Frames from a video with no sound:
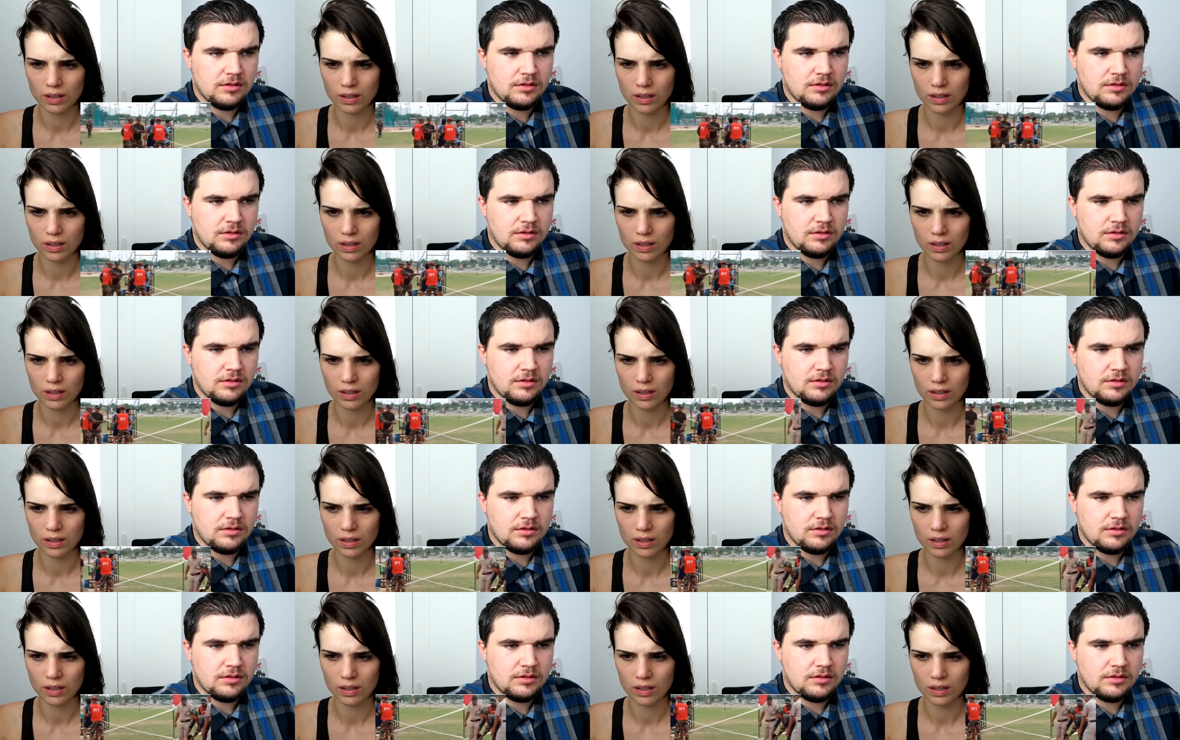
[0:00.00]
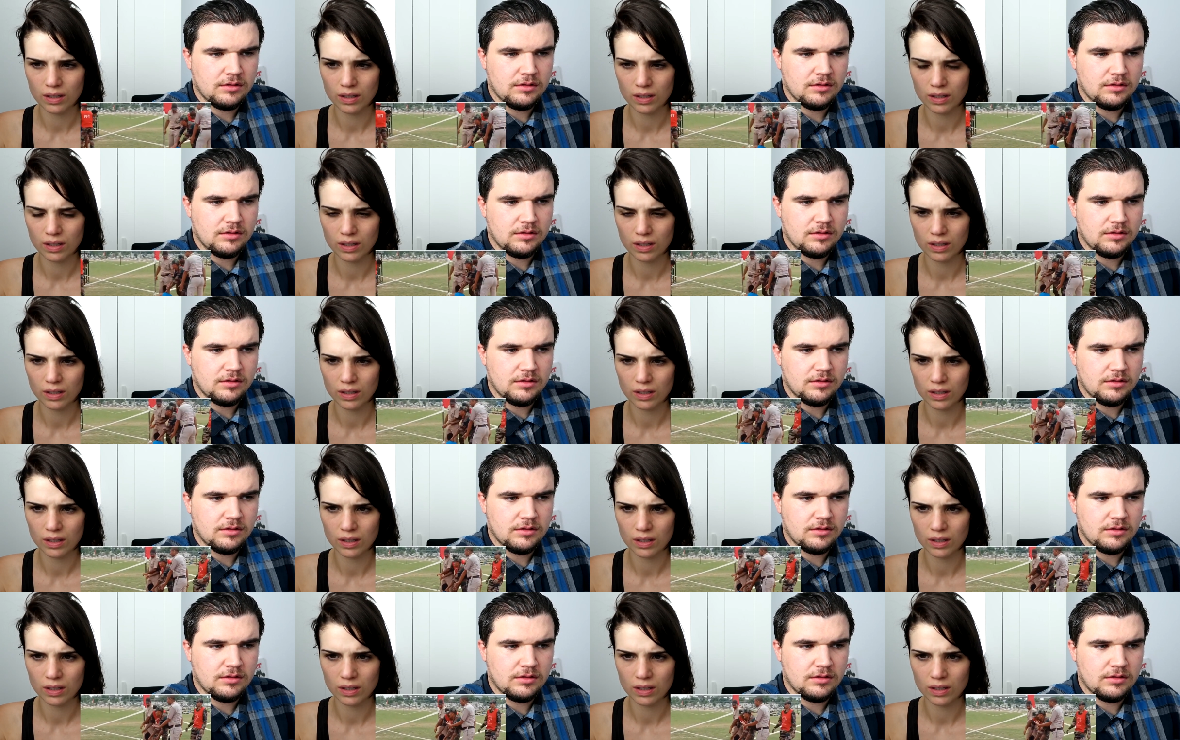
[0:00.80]

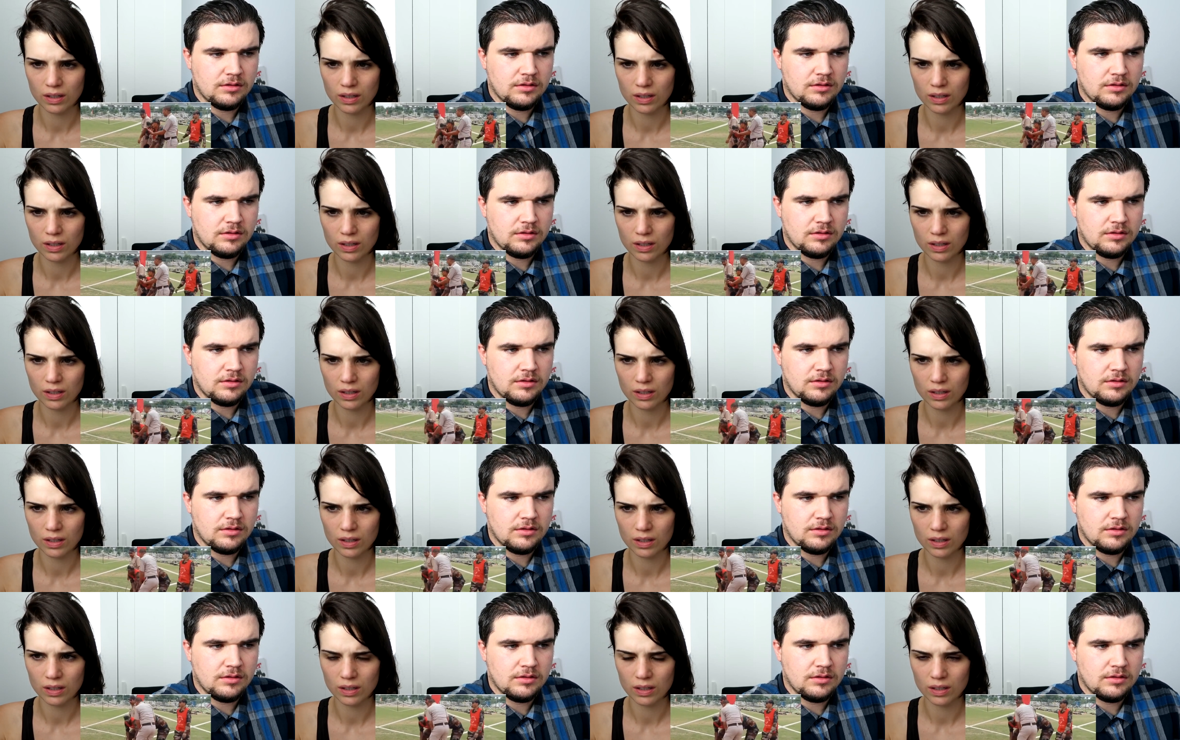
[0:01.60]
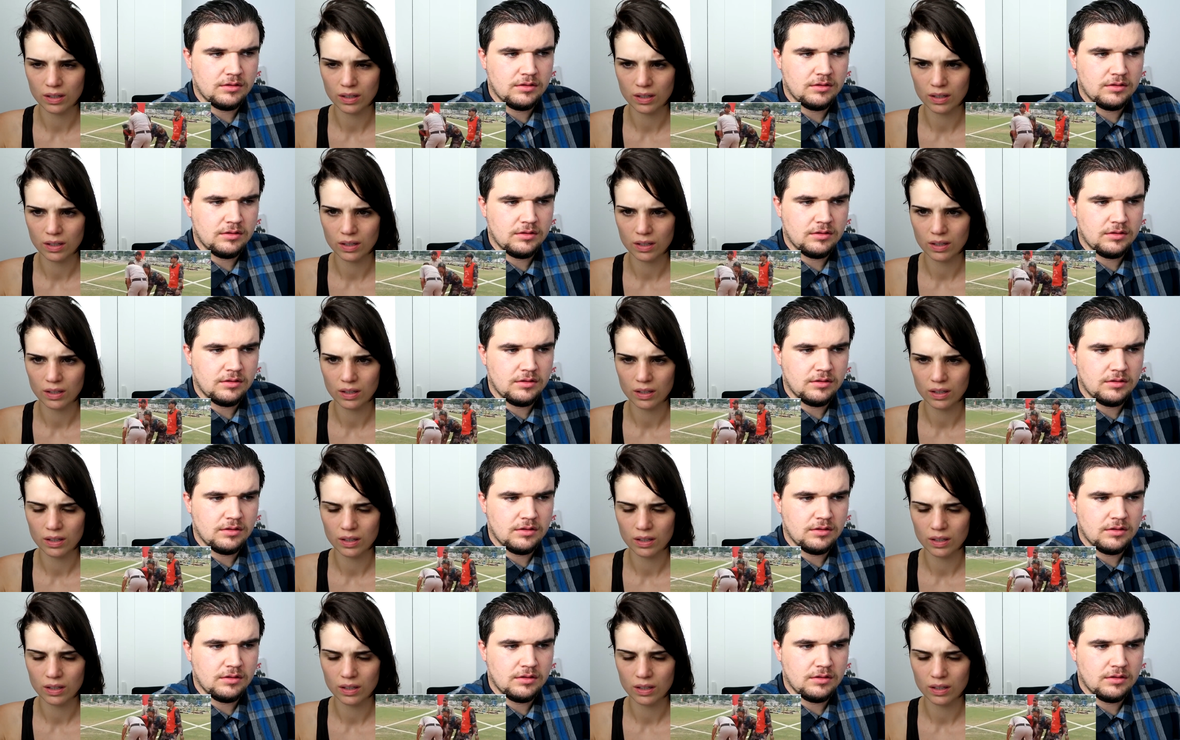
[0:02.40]
No one is speaking in this clip.